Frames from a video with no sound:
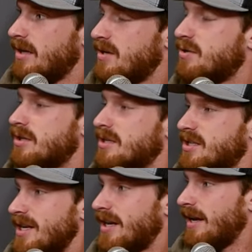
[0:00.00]
You should have
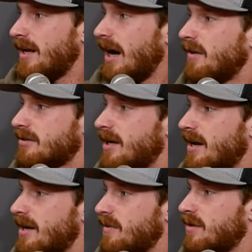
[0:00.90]
seen it. I looked at it
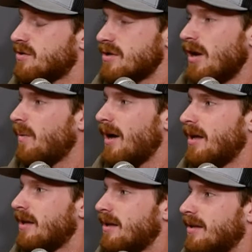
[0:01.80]
and I go, there's no
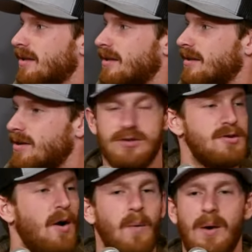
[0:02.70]
way. There's
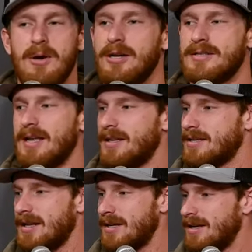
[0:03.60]
no way we could send
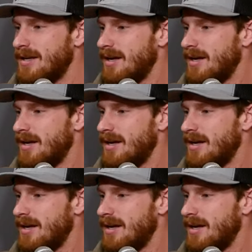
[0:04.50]
this in.